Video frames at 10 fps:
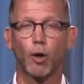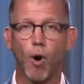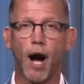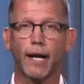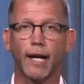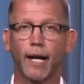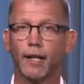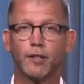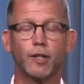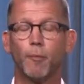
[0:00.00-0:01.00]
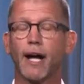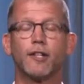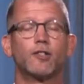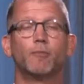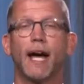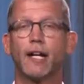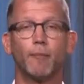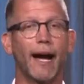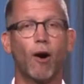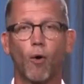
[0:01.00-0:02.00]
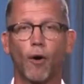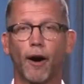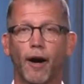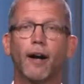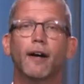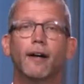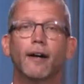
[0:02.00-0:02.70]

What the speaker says: I walk in, and to my dismay, to my horror,